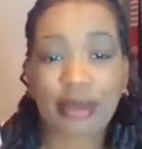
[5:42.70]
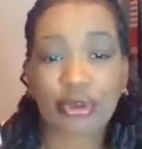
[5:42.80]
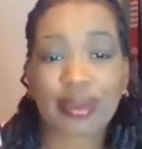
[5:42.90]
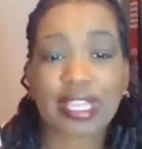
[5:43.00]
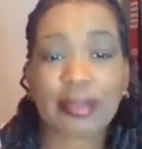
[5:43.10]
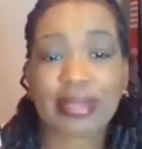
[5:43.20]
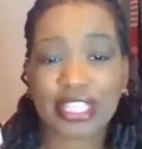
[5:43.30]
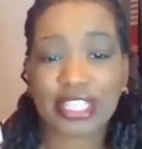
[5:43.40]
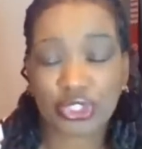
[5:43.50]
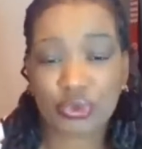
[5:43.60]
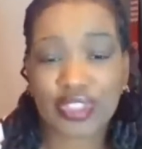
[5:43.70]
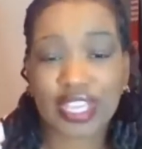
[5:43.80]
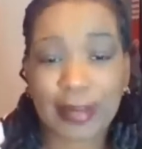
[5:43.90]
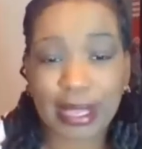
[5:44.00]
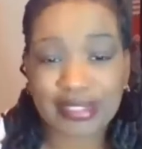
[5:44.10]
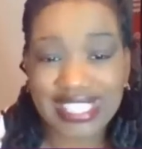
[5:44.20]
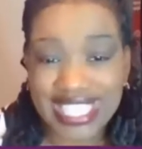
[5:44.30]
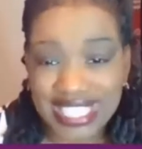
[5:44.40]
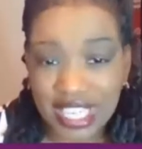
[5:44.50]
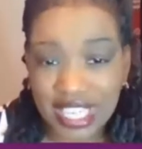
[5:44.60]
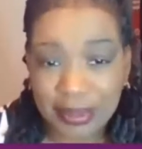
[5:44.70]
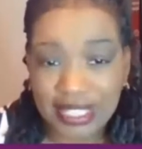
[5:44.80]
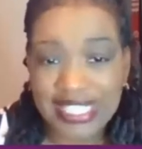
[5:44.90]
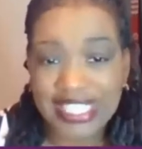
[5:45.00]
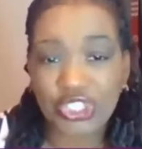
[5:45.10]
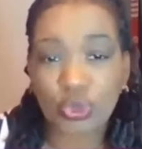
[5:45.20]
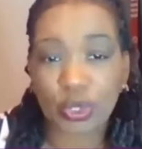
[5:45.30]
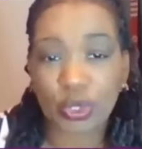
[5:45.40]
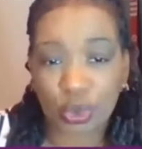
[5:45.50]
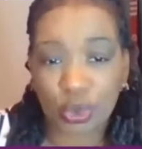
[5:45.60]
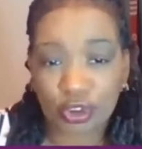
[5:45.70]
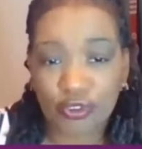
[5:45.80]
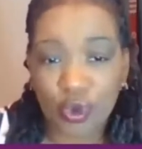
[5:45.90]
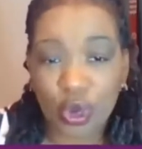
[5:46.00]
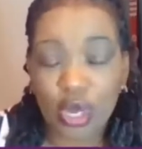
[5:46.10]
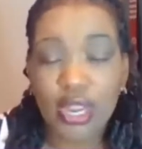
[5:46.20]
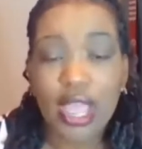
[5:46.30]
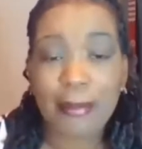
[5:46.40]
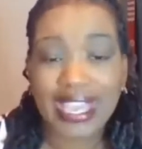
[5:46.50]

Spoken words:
I would recommend that you think about 10 companies that you want to work for,